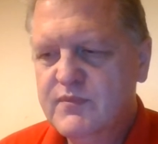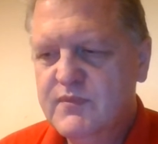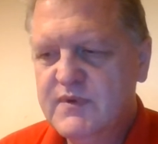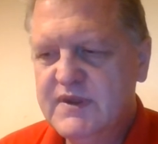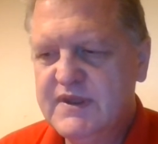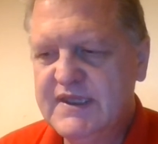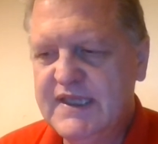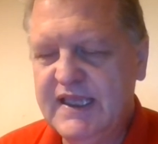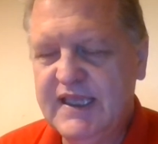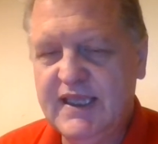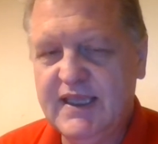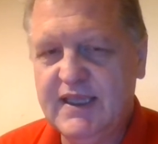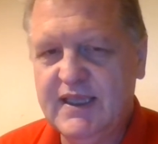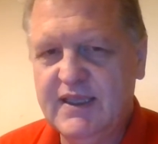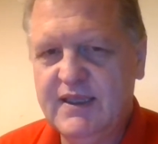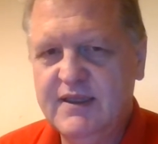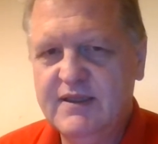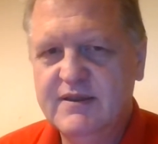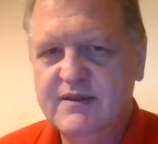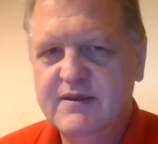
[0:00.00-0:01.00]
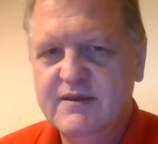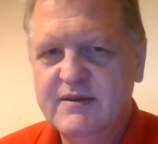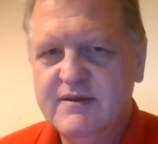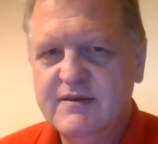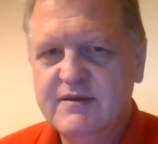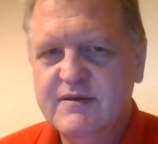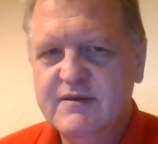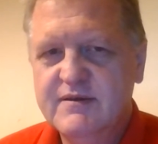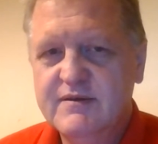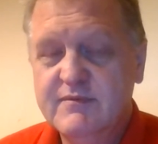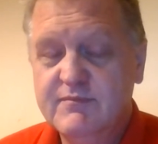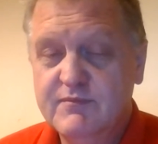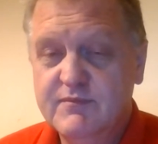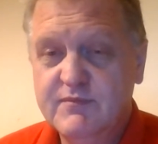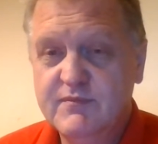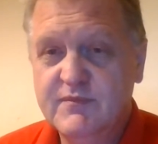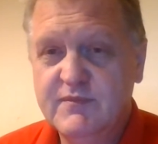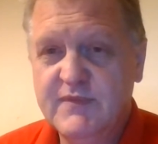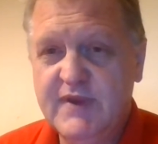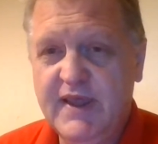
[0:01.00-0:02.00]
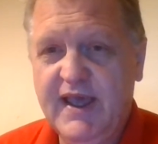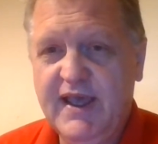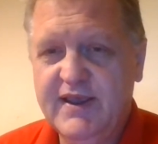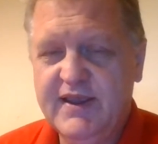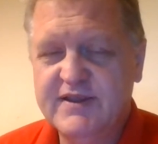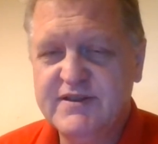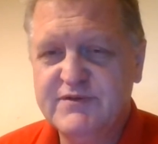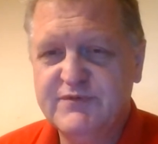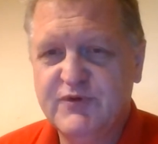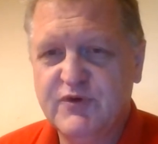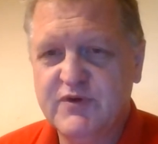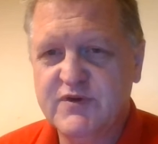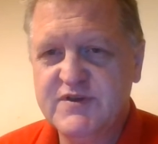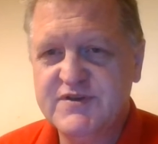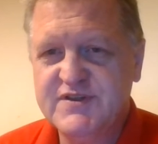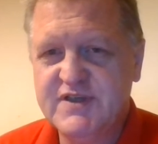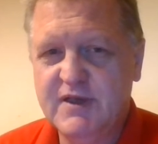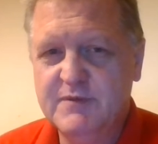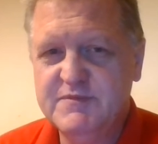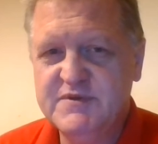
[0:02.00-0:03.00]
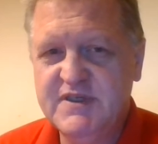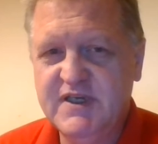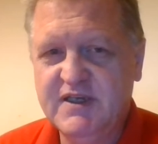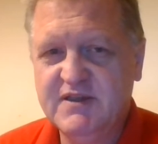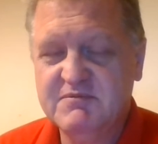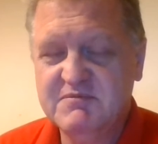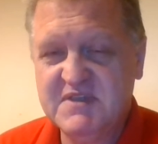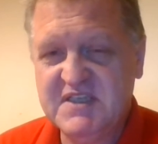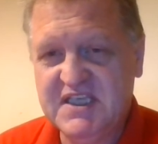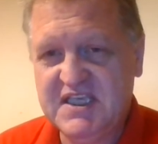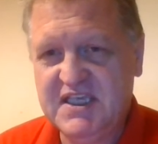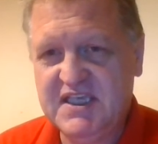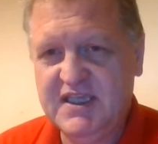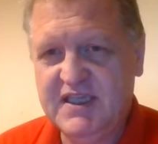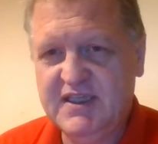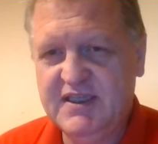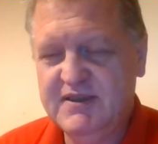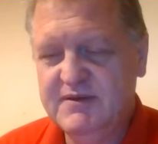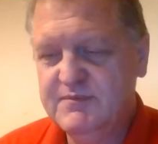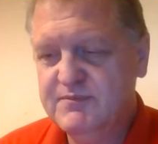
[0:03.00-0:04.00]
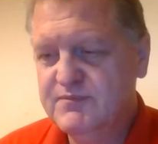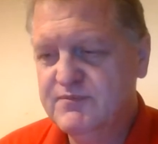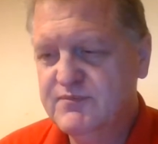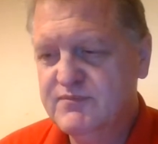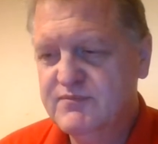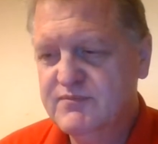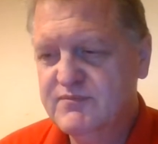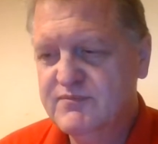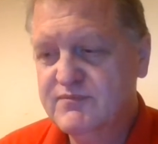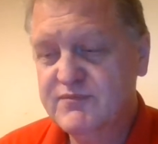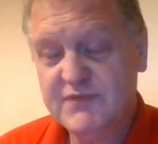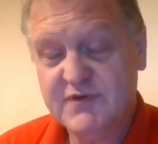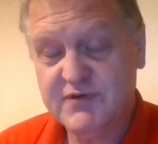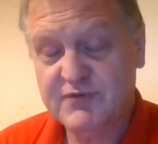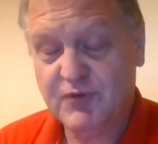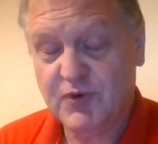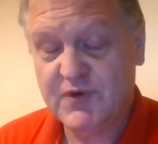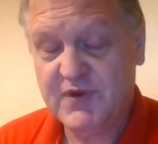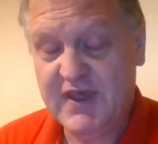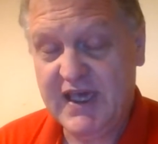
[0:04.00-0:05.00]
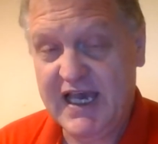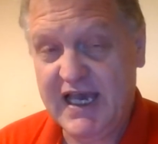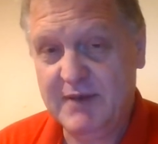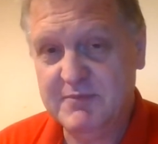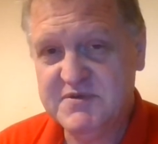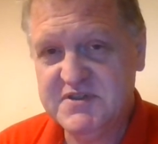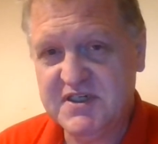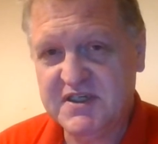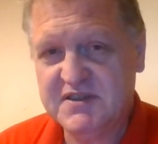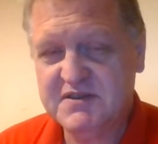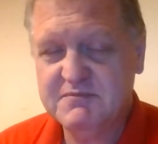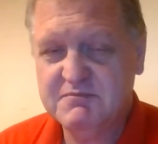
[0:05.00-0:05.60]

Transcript: Die, that's for the subject. Die is for the object.